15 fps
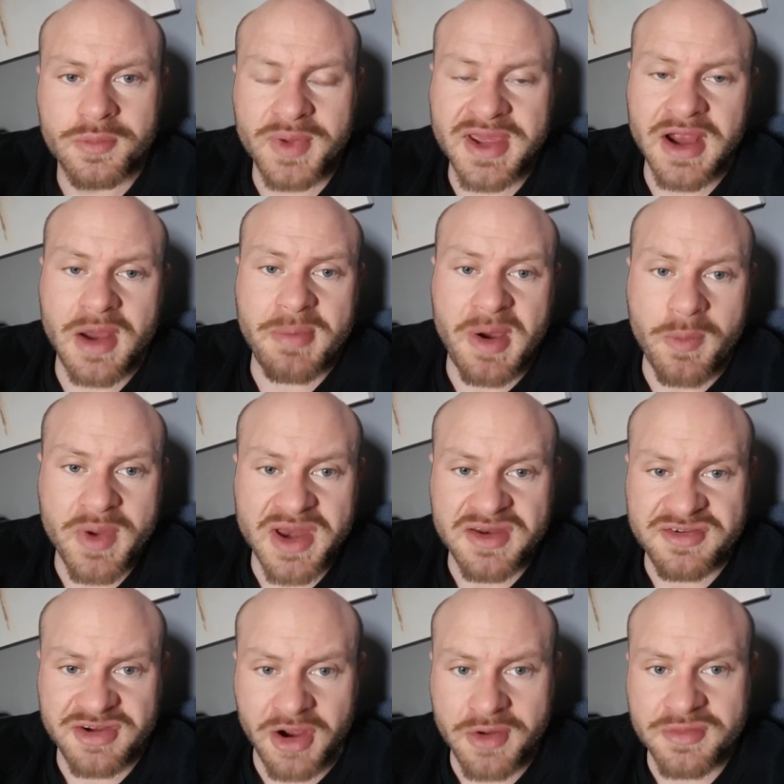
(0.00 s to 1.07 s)
We care about
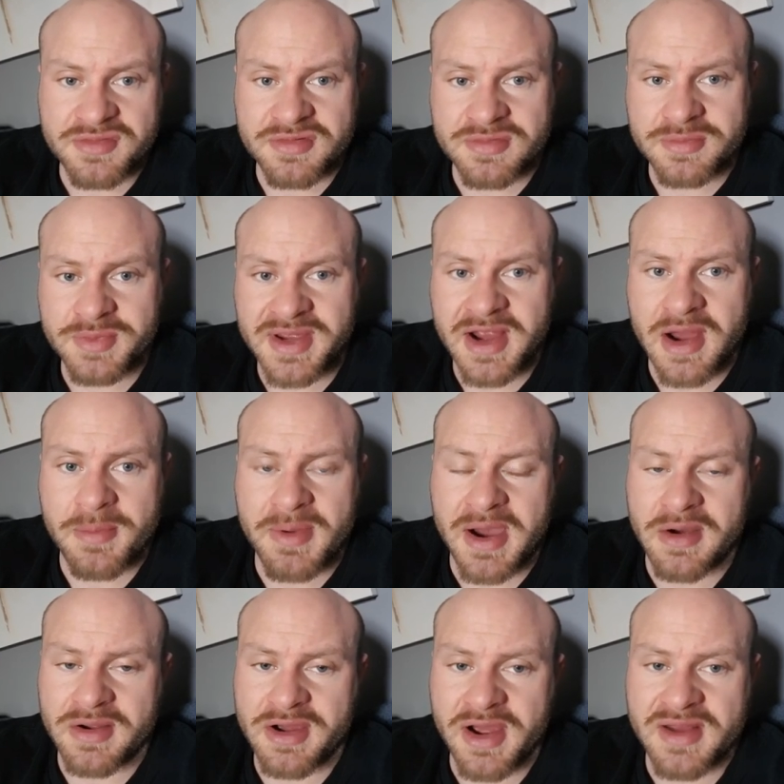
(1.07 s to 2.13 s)
winning shows. We care
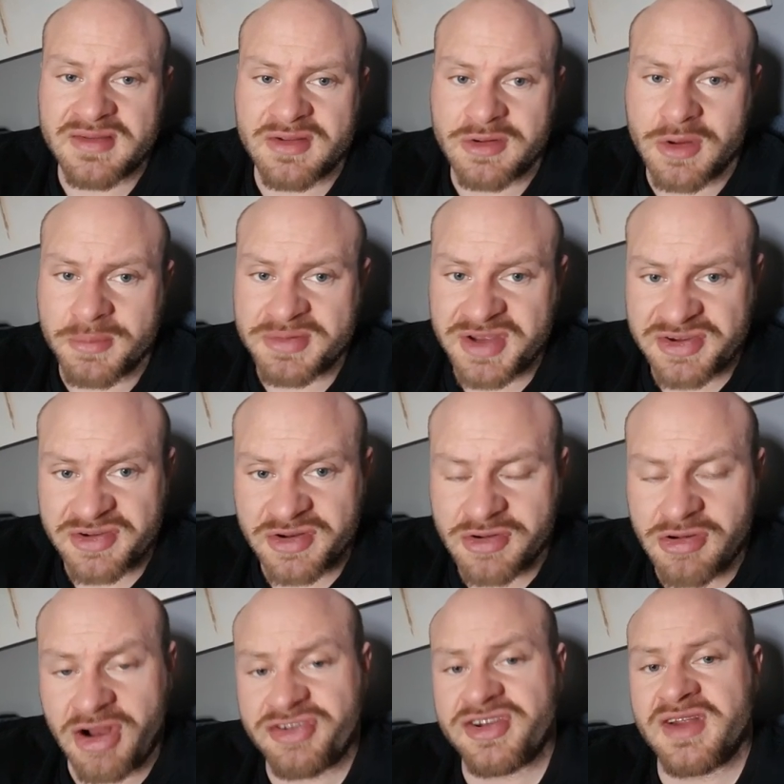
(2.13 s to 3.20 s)
about going to a competition and
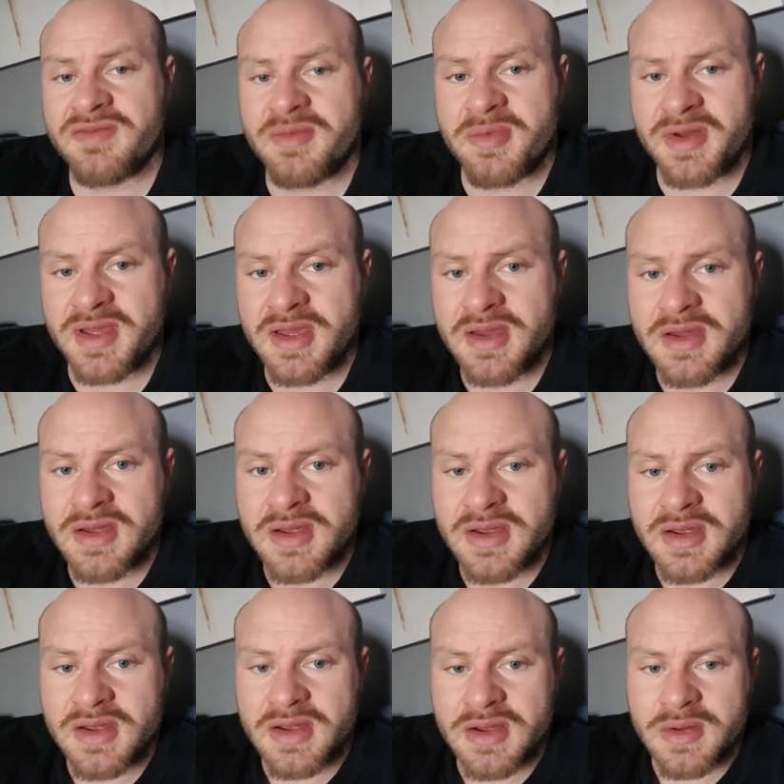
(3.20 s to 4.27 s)
crushing everybody.
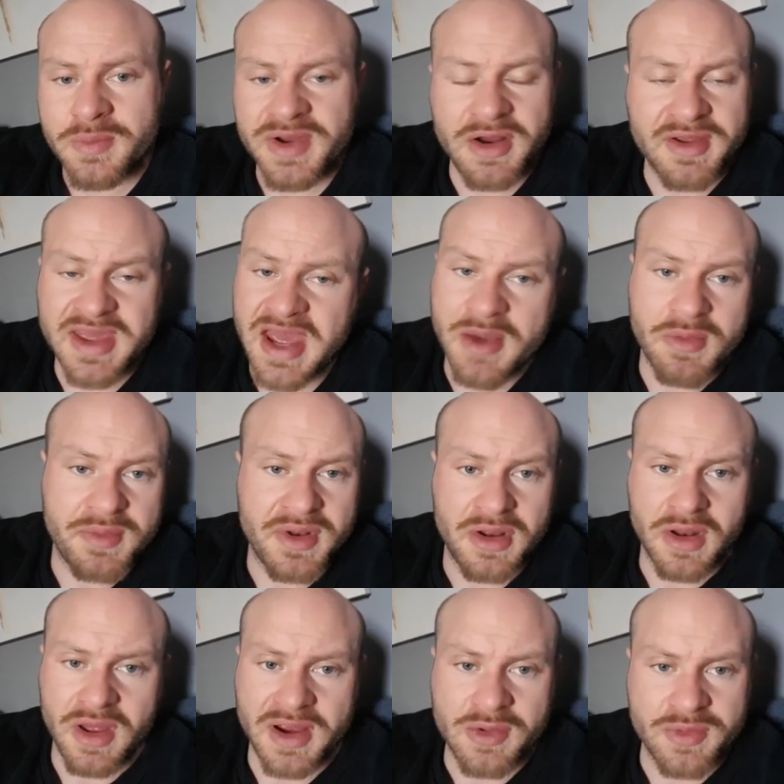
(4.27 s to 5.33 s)
We don't care what we
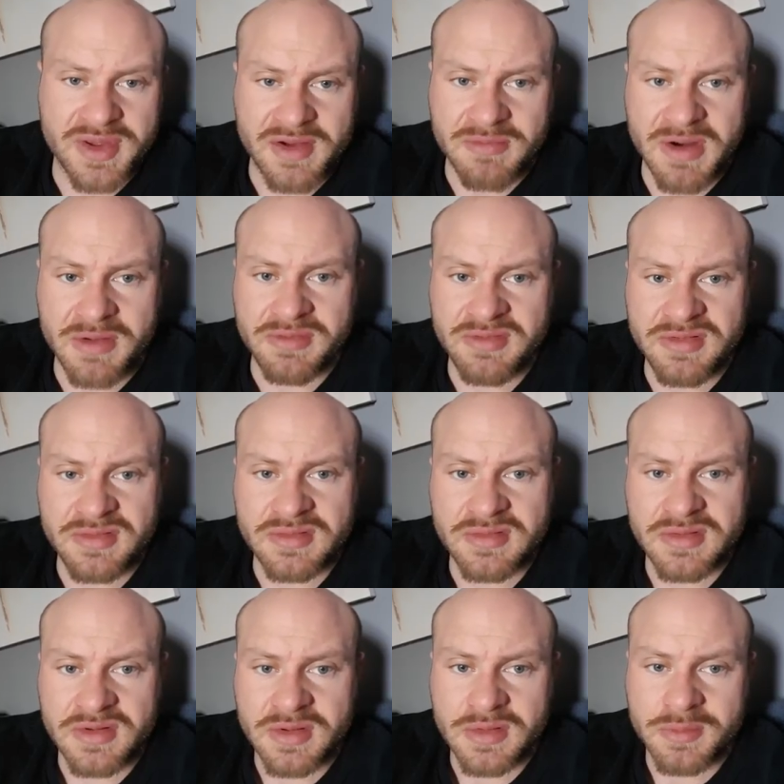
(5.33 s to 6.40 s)
look like all year round.
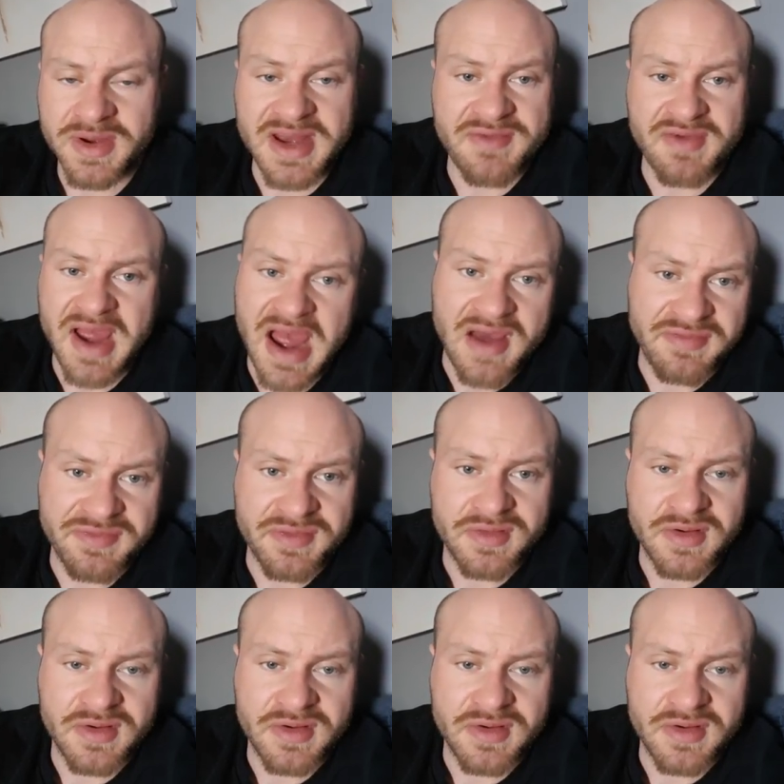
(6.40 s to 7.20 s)
We never have.